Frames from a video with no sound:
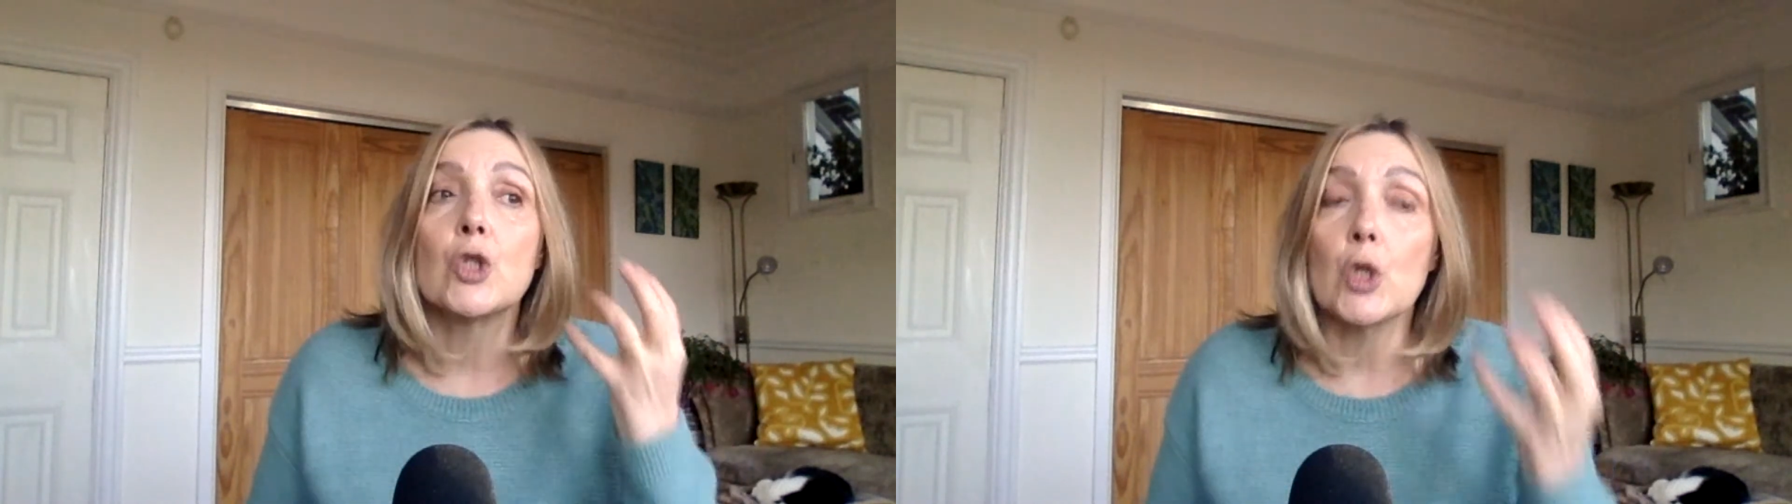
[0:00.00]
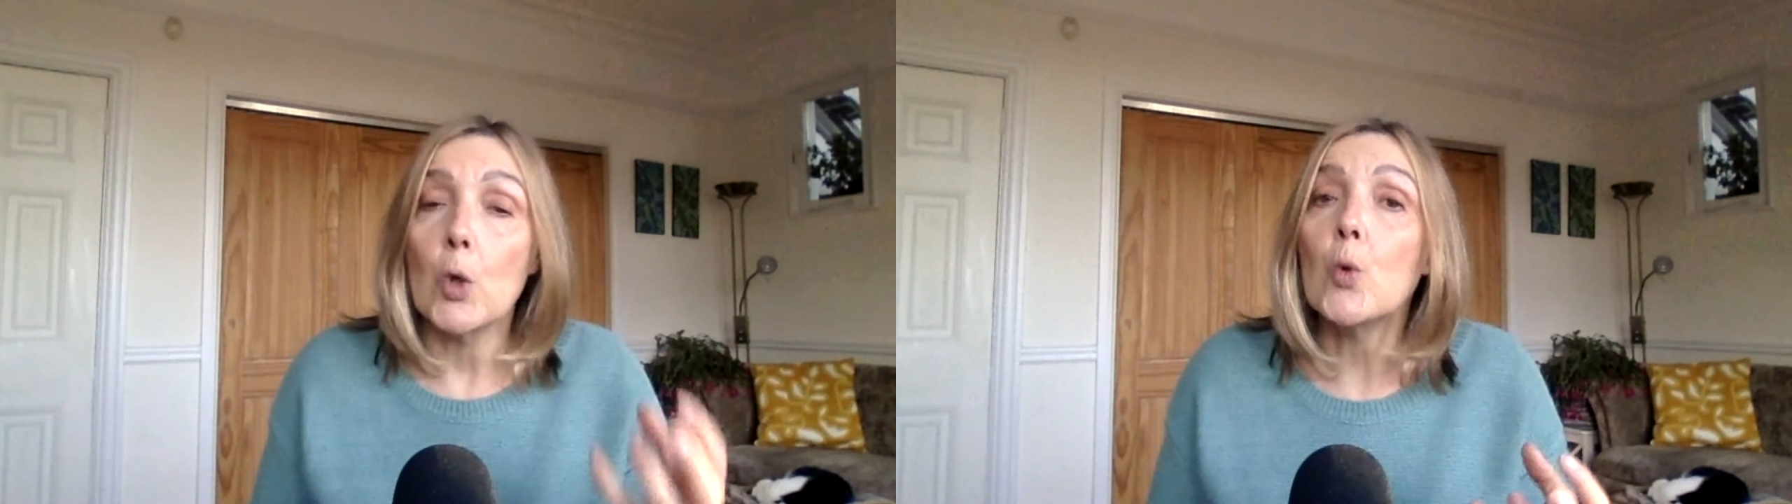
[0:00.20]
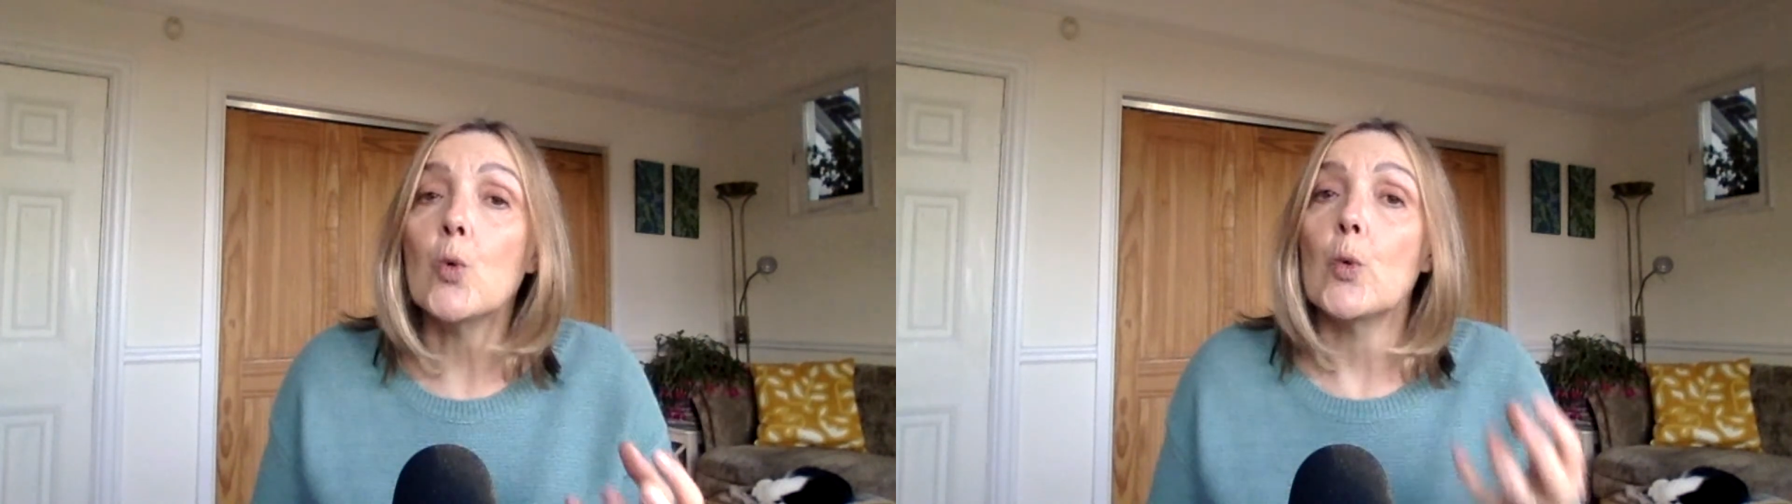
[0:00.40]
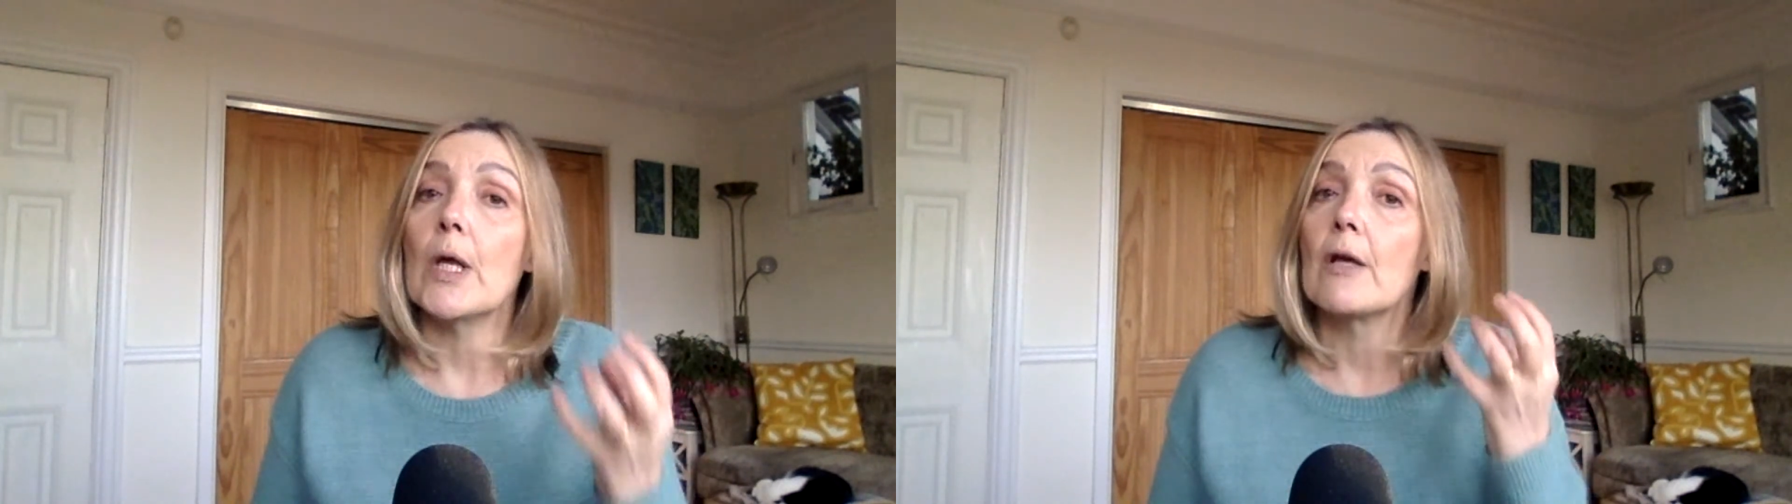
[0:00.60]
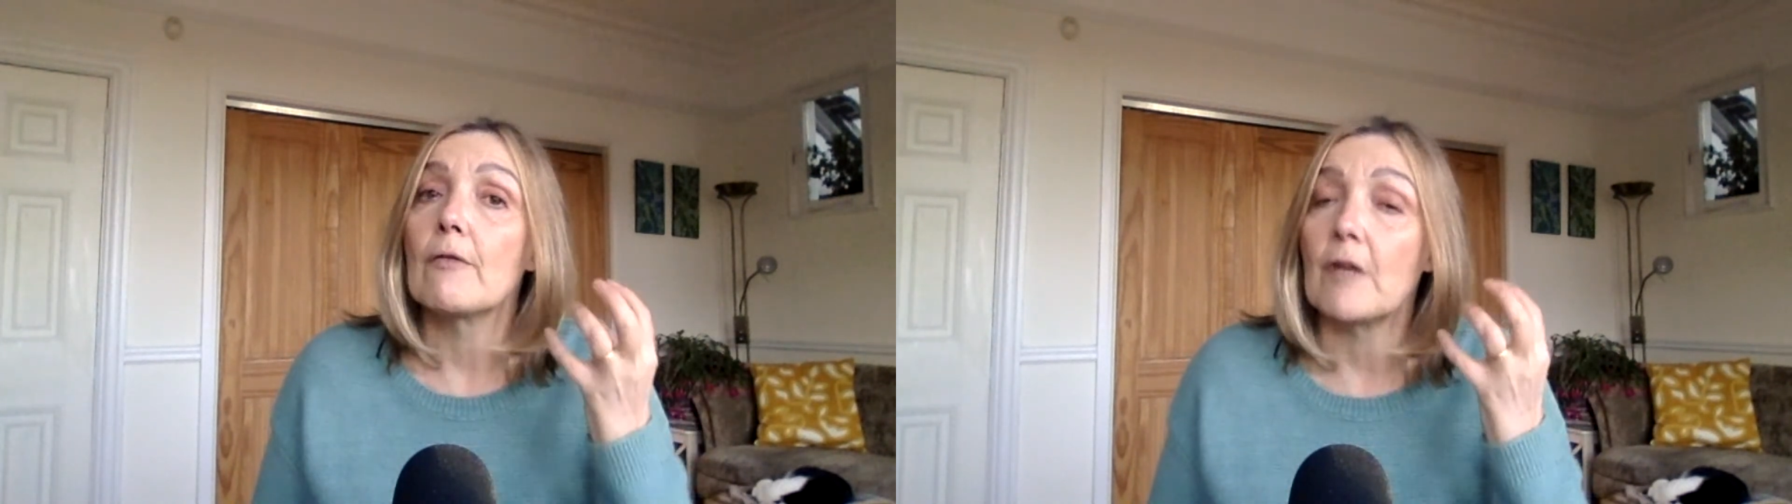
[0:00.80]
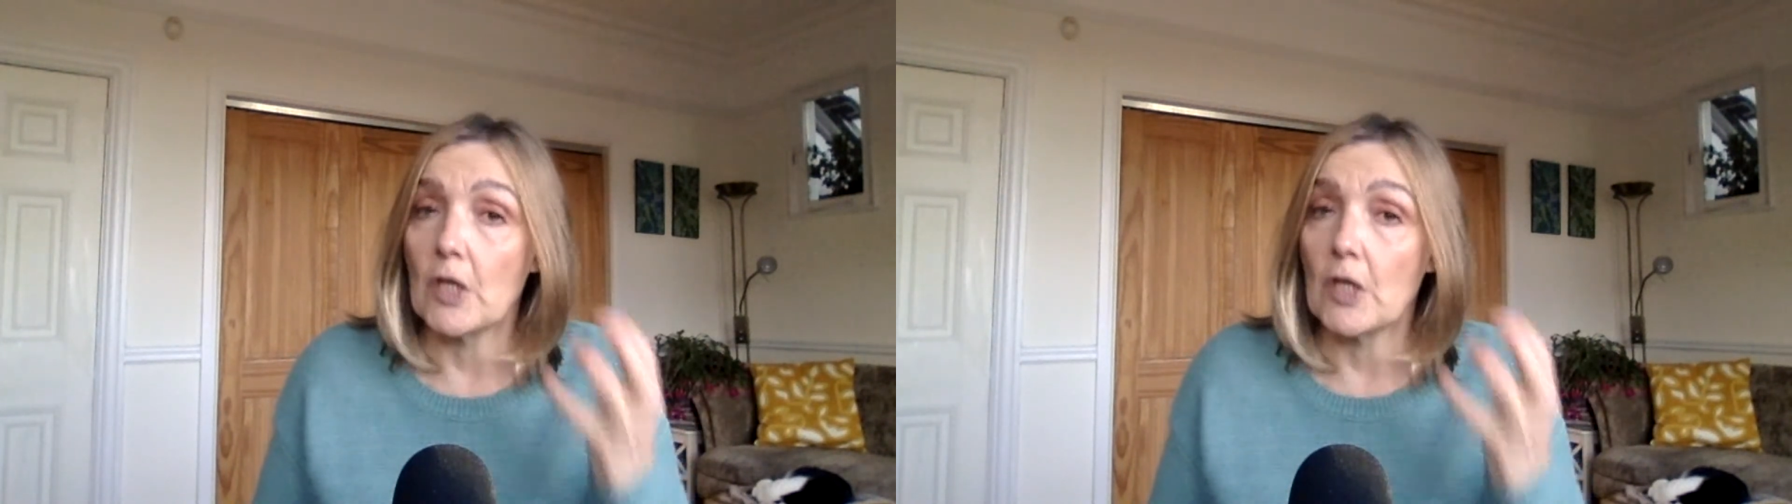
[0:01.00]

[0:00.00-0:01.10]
tool for